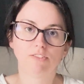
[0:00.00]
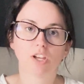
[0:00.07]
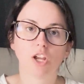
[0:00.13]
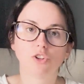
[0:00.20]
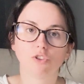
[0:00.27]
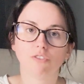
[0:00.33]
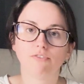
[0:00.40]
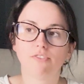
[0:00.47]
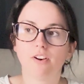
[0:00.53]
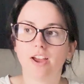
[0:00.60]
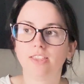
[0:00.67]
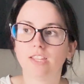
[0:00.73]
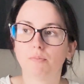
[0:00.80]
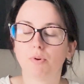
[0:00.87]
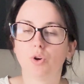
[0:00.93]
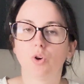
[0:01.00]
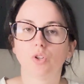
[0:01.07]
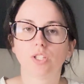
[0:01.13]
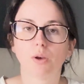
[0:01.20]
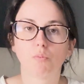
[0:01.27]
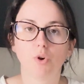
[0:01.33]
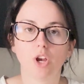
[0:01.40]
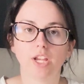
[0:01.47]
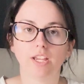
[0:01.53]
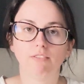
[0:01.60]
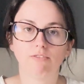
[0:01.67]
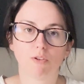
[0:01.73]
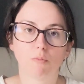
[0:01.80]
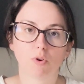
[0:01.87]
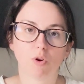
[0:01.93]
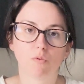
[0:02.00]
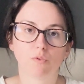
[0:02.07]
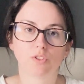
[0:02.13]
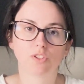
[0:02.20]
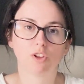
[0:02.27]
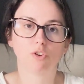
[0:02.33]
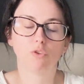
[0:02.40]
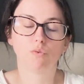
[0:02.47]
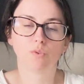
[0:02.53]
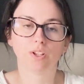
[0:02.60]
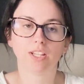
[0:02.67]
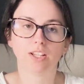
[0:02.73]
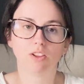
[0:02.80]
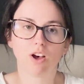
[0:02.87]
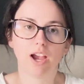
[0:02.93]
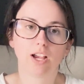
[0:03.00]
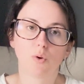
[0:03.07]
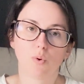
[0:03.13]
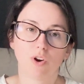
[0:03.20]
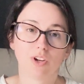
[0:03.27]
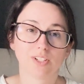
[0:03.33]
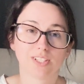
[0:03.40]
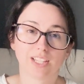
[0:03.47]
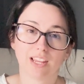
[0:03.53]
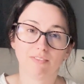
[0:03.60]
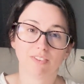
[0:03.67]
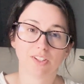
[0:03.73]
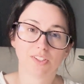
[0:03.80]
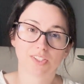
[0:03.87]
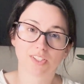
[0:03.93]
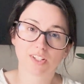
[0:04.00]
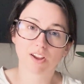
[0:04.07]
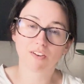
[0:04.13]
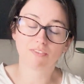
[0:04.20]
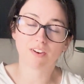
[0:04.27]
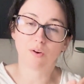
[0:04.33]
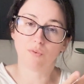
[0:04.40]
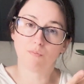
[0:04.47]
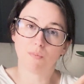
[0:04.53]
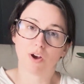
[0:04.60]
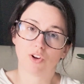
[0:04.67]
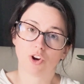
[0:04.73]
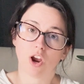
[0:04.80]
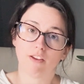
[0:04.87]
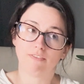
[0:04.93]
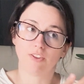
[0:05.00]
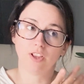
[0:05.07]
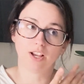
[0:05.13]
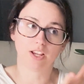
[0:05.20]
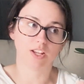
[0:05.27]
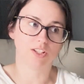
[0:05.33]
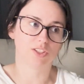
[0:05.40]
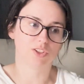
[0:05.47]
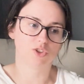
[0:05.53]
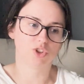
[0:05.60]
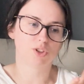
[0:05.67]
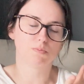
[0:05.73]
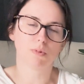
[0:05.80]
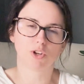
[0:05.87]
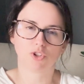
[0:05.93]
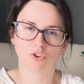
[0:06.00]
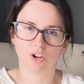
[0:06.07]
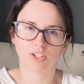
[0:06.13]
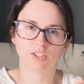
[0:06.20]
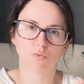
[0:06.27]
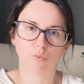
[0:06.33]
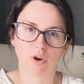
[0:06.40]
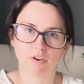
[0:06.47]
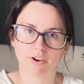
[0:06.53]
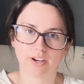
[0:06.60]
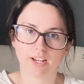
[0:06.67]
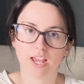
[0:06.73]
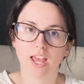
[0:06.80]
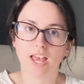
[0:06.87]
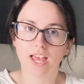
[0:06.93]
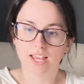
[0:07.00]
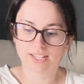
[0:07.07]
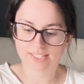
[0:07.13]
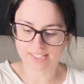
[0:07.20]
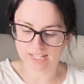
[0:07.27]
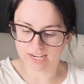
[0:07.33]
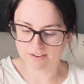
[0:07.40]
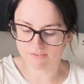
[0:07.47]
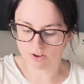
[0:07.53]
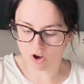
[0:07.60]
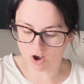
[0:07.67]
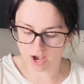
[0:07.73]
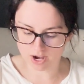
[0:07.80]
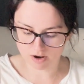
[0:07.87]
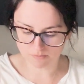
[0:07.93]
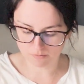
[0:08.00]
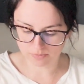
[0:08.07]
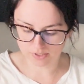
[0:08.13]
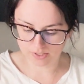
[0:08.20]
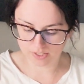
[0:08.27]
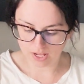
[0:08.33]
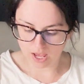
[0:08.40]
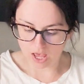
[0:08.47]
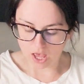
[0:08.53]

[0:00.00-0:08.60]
I do find that because I'm working from an office, I don't really like wearing sleeveless stuff. I feel like it's just much nicer wearing sleeved items.